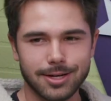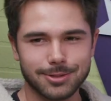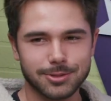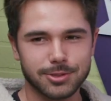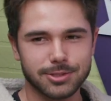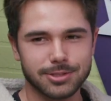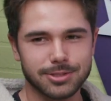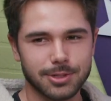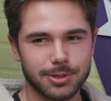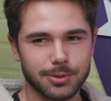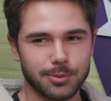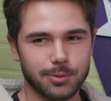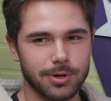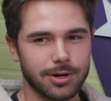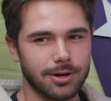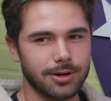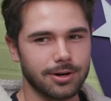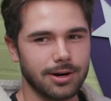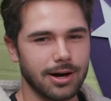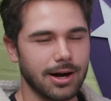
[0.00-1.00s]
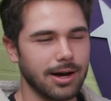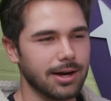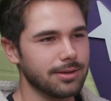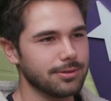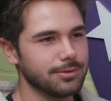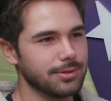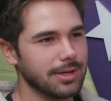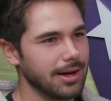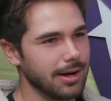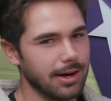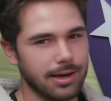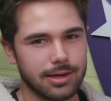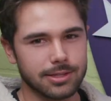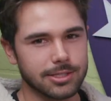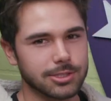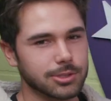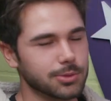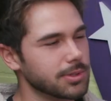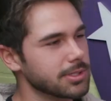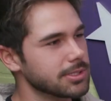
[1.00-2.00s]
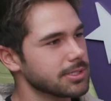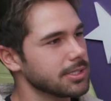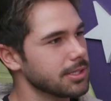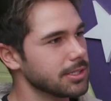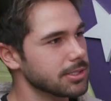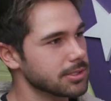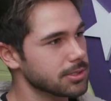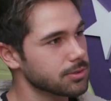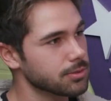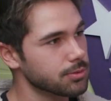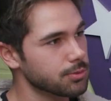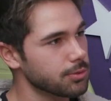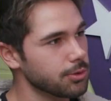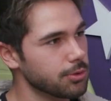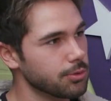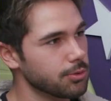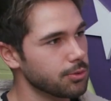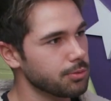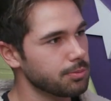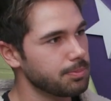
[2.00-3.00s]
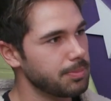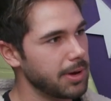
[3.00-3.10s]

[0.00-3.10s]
I was just like, well, I, I at least want to see this through